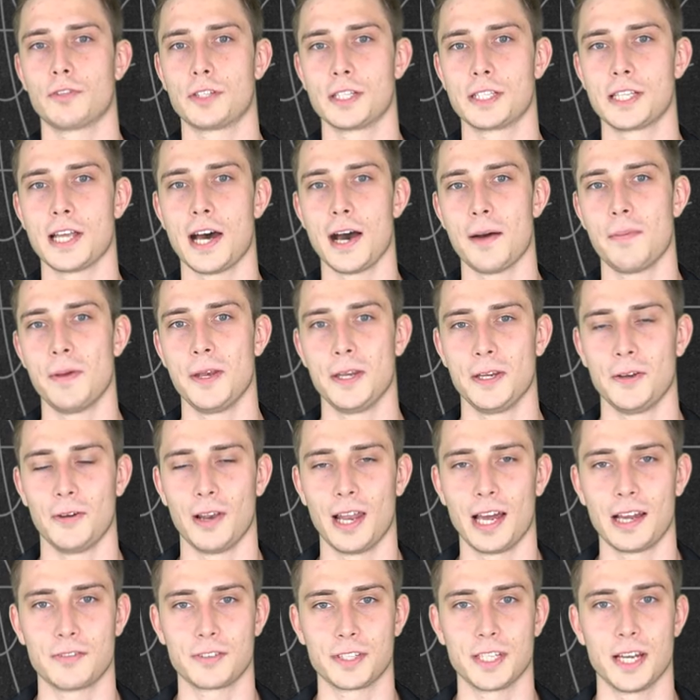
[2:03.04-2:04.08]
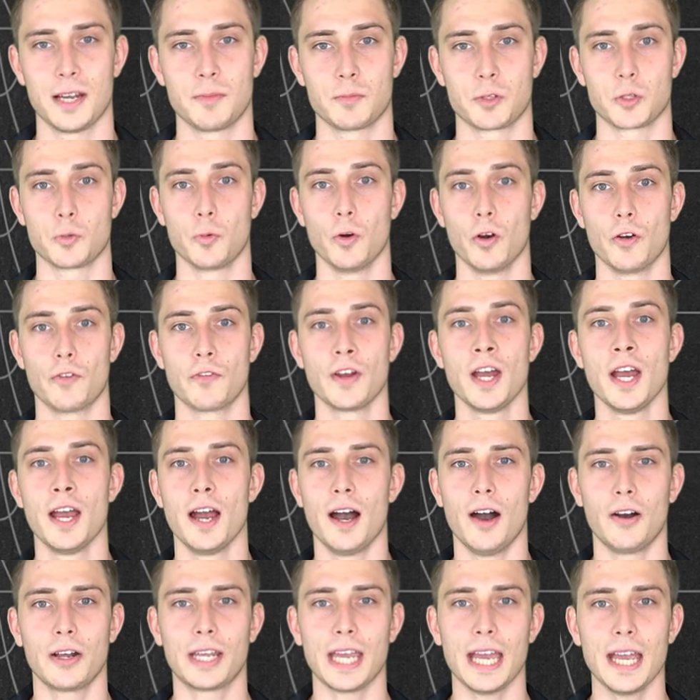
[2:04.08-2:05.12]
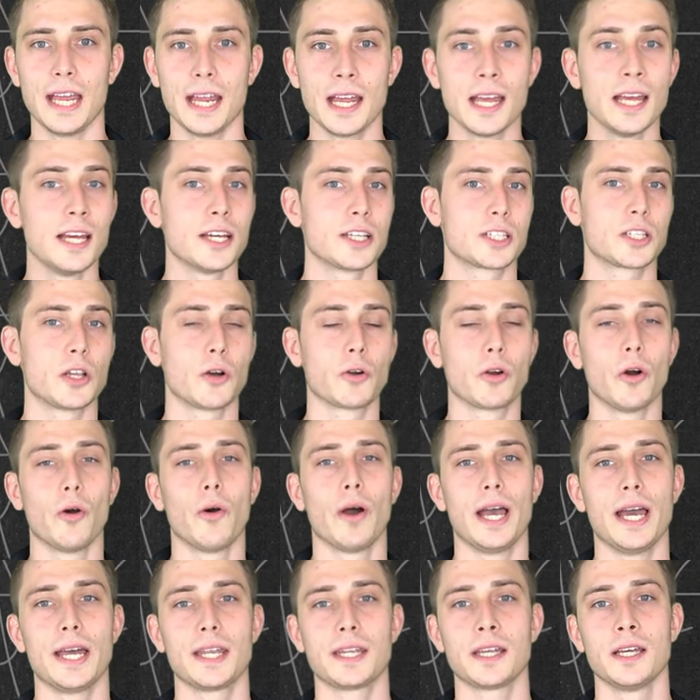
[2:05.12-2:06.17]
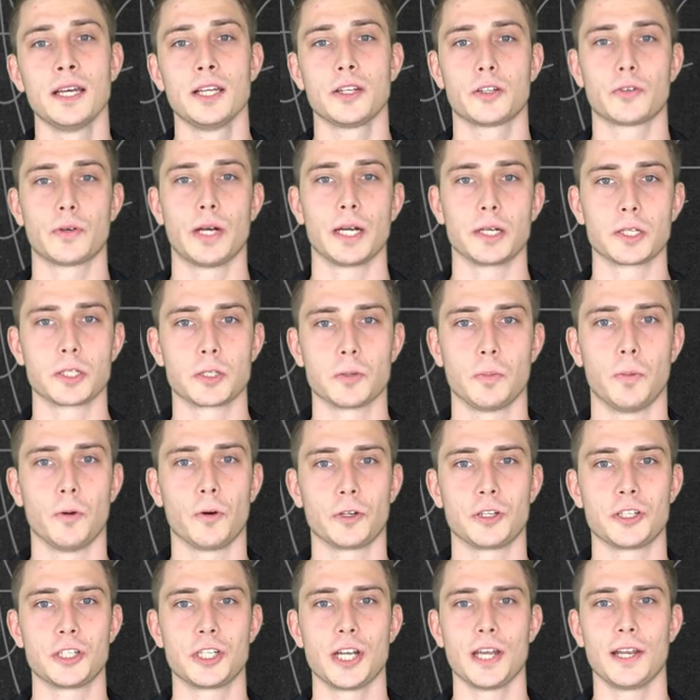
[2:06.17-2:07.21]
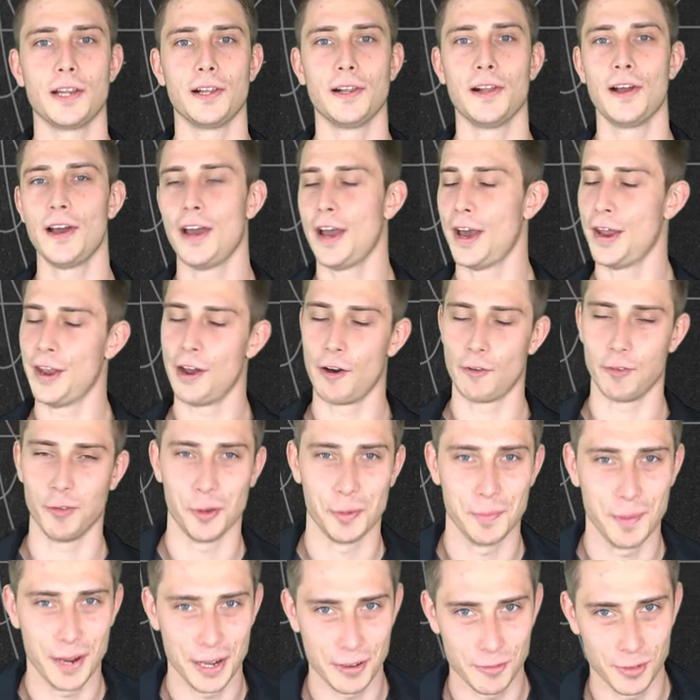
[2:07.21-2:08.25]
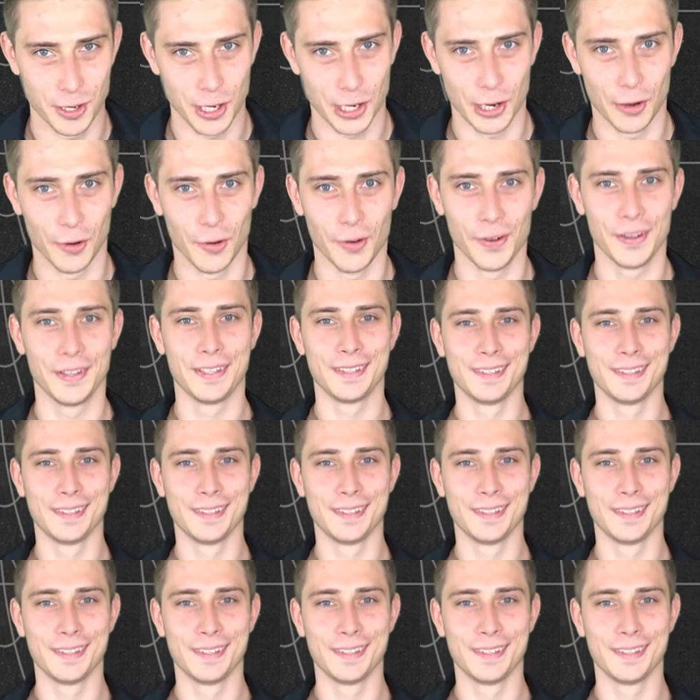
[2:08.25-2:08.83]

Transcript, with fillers: of this up in your lifetime's worth. Okay, so go ahead, try to support the channel and now for the main video.